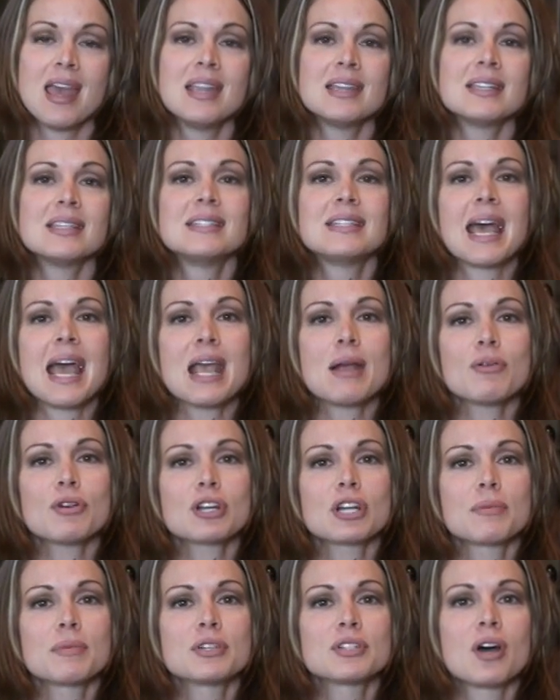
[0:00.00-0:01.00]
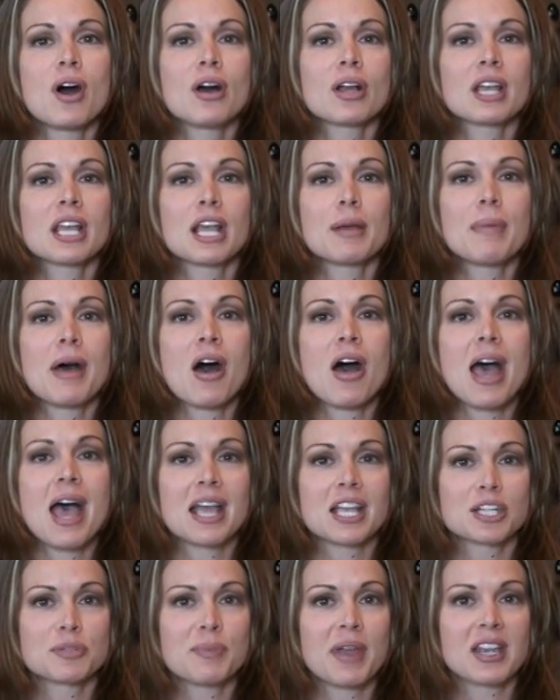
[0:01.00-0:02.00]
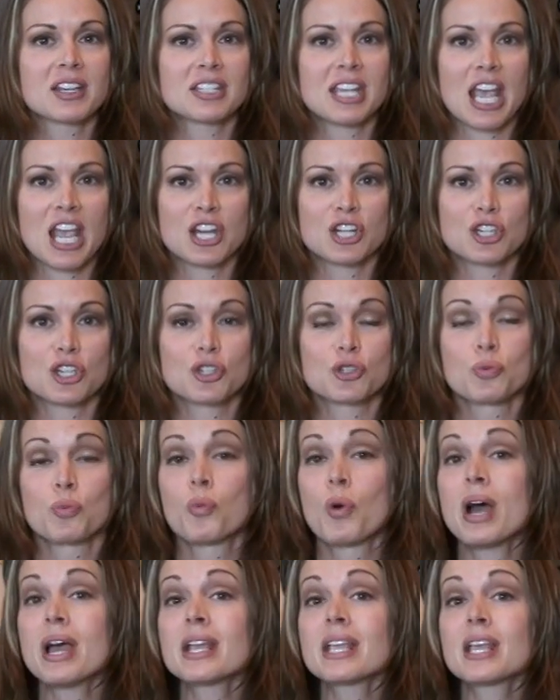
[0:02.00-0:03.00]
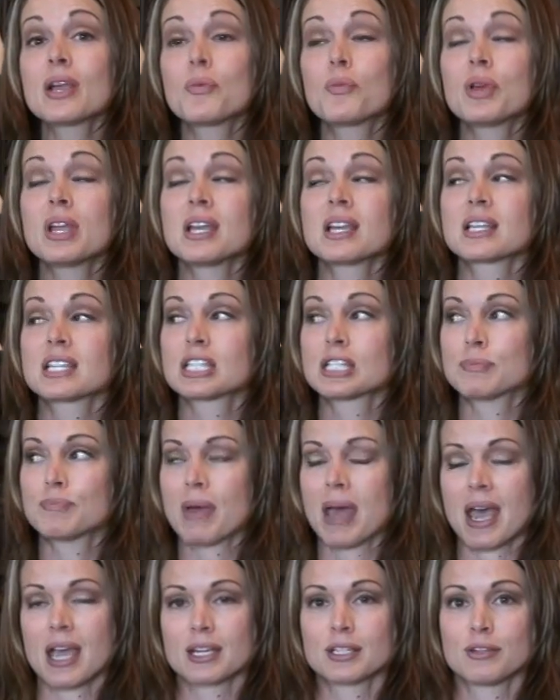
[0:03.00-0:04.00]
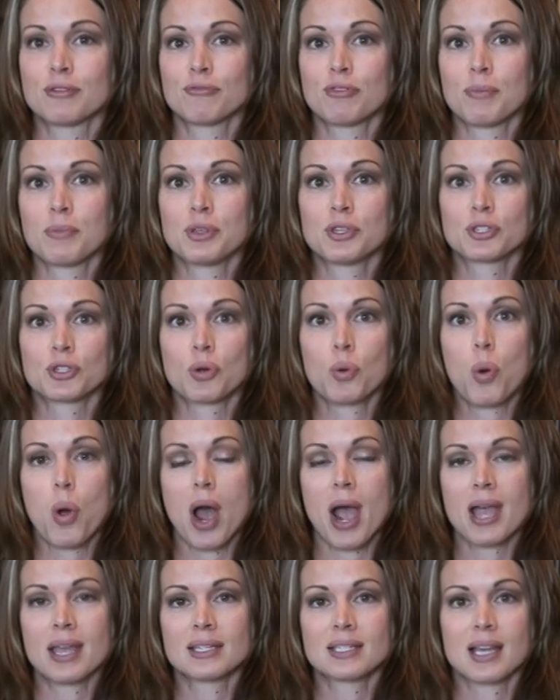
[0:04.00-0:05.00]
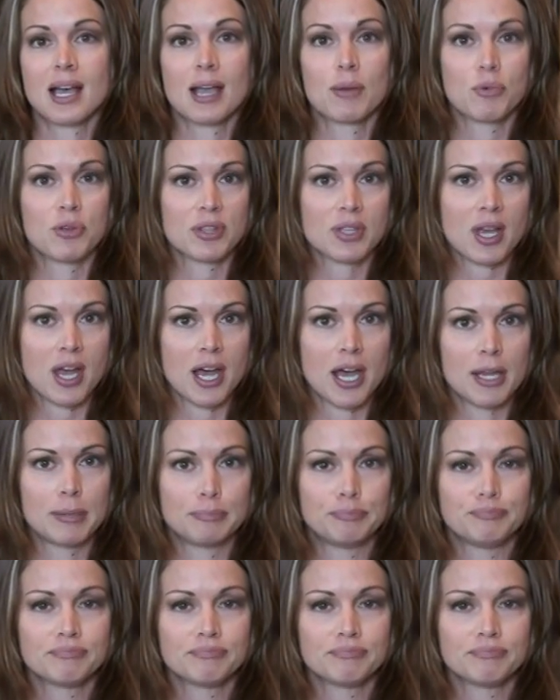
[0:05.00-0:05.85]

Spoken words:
Today we're going to be talking about expectations. What can we expect from this quiet time with God?